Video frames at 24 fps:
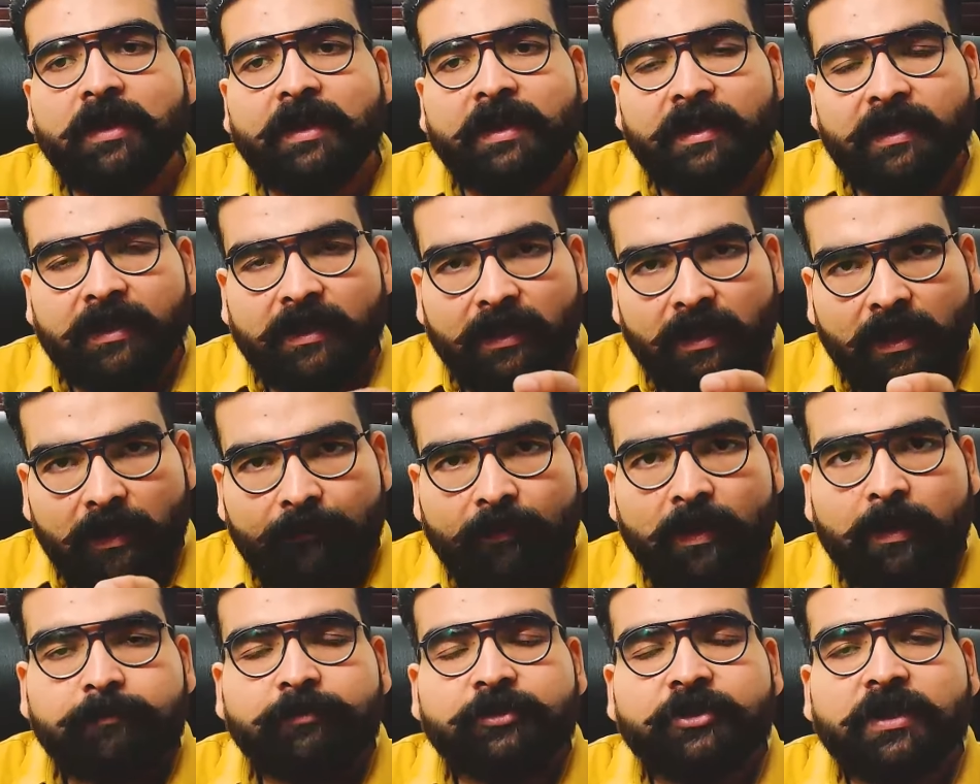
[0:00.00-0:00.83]
In
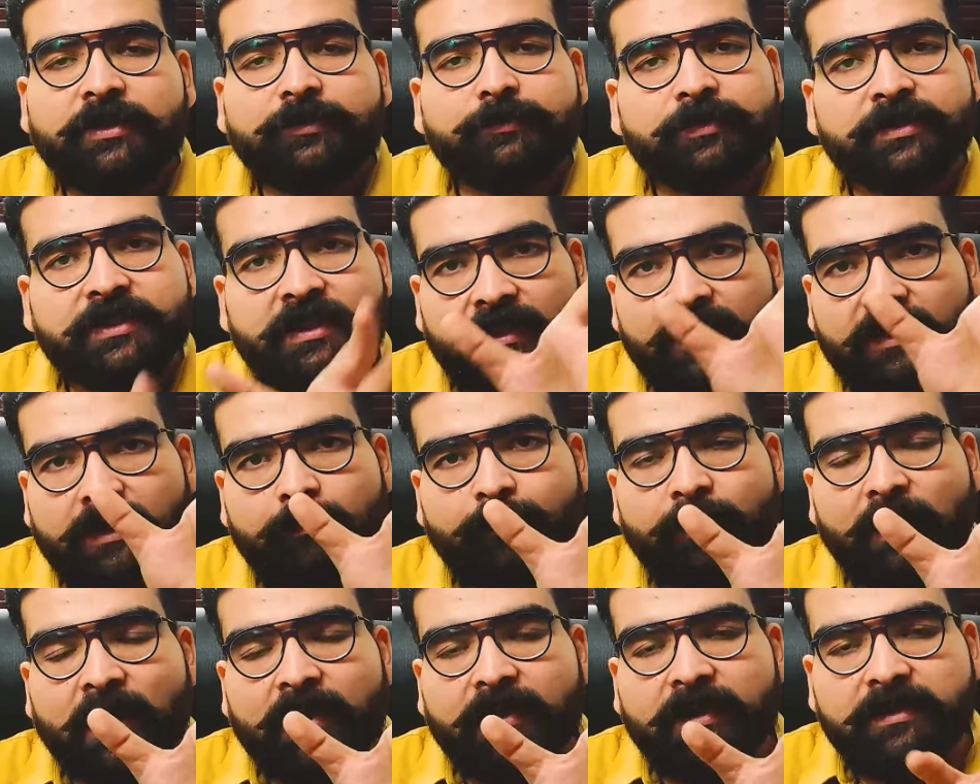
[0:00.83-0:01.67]
Navamsha, you check the
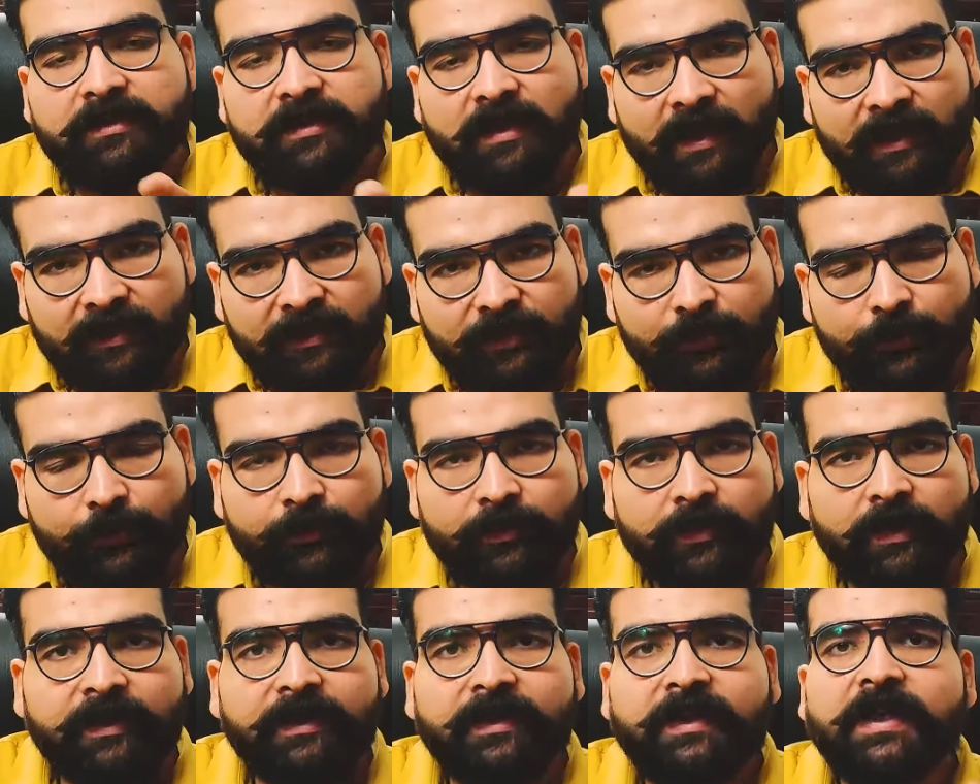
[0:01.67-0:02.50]
planets, and
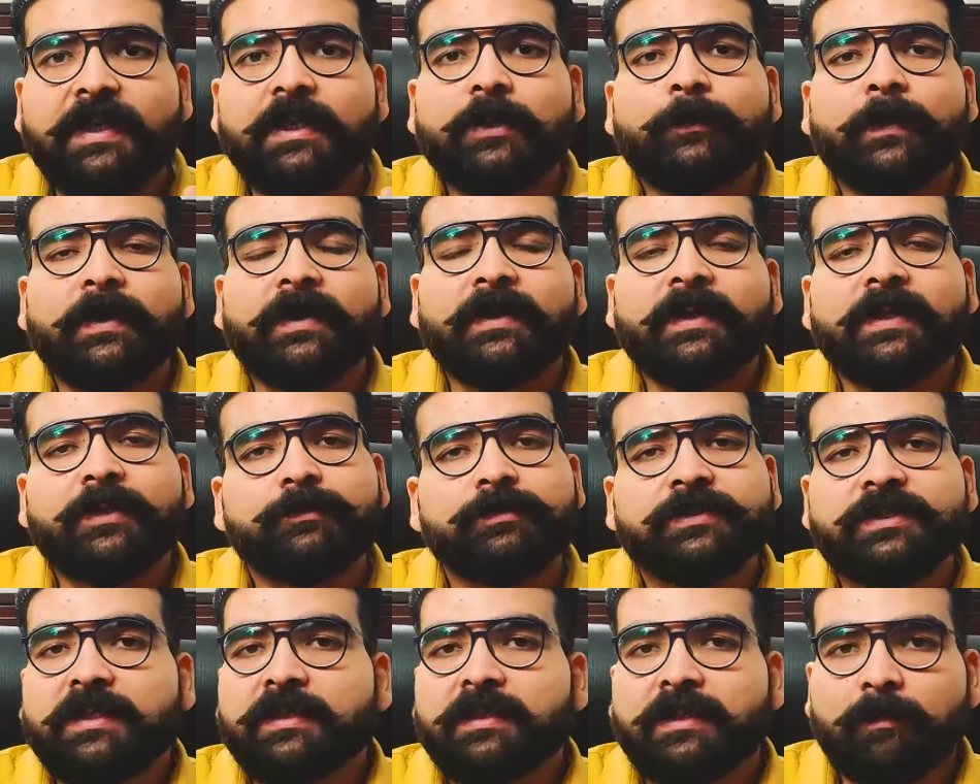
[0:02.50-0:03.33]
you in D20,
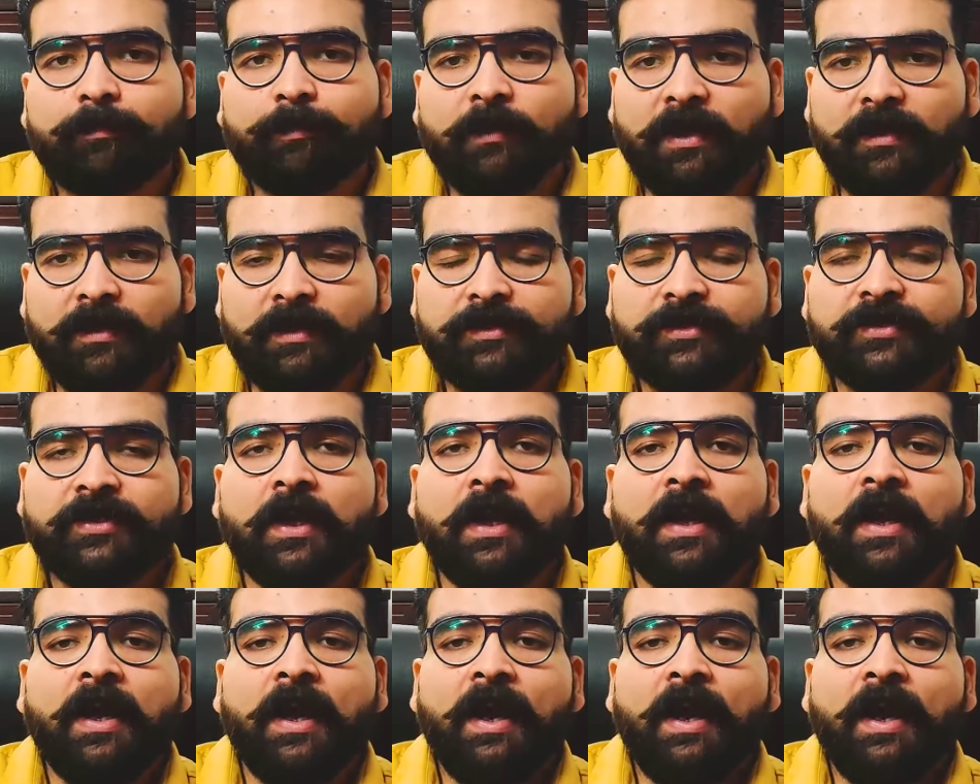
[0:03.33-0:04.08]
you check the planets.